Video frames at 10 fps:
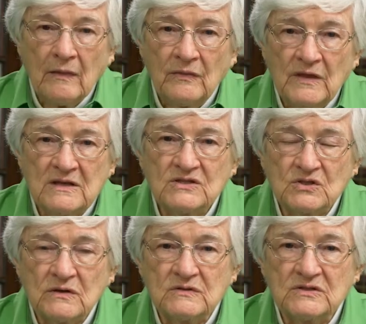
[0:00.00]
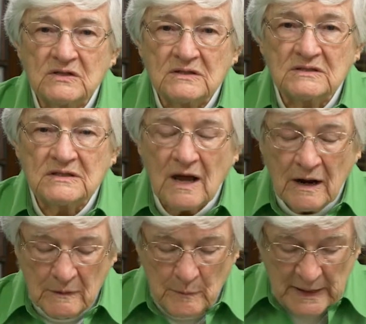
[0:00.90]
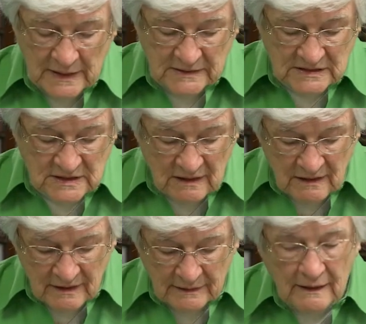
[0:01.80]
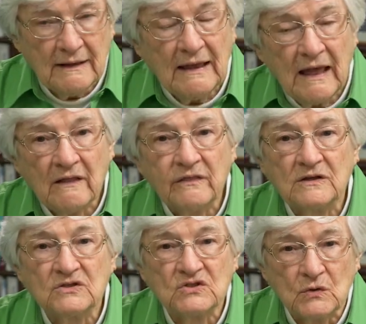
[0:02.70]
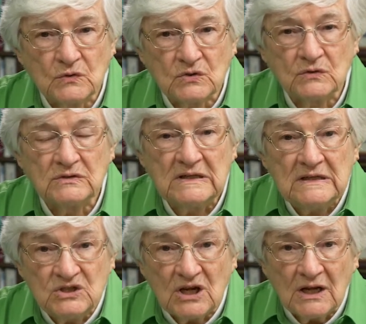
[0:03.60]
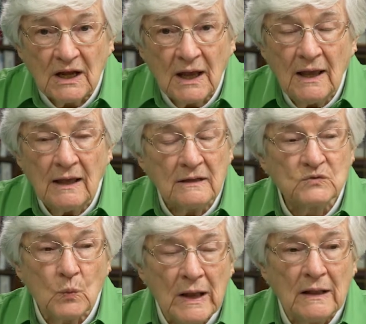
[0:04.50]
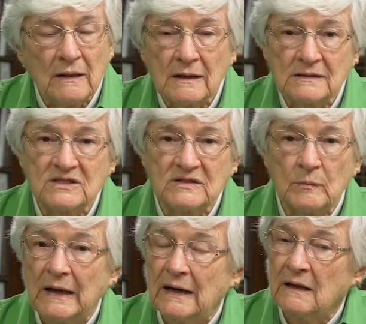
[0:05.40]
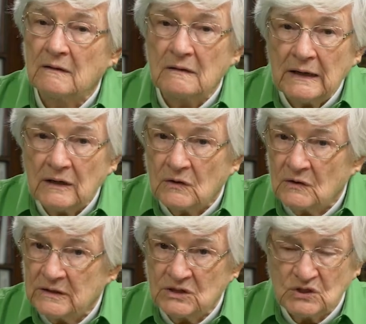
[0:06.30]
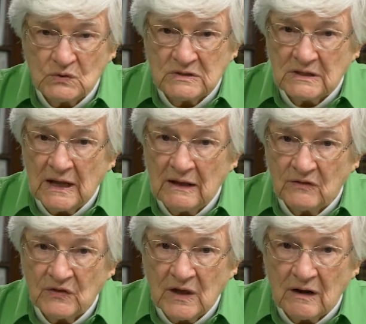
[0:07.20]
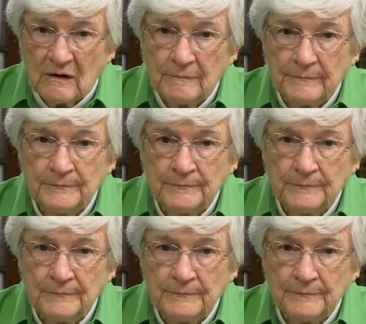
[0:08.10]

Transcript: These services are based on Catholic social teaching, as well as the many clinical issues in healthcare.